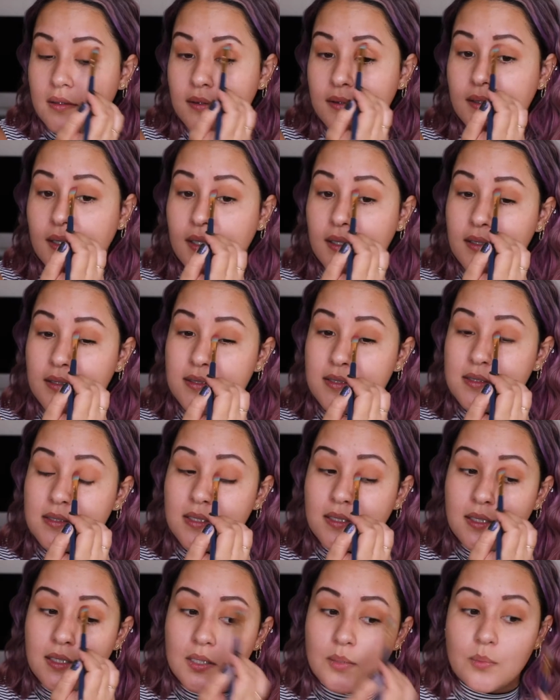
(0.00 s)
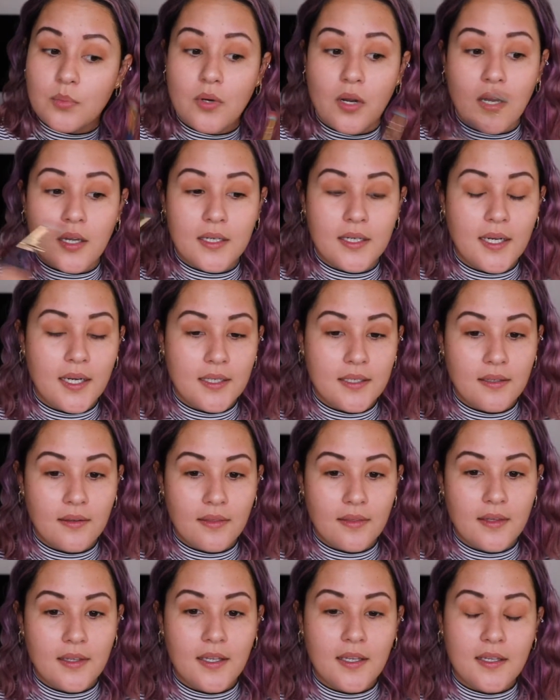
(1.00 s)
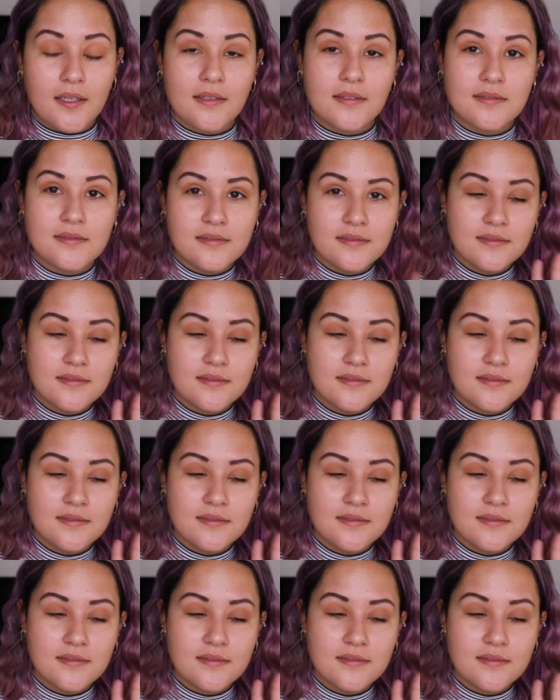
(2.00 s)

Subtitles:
like a study abroad kind of thing,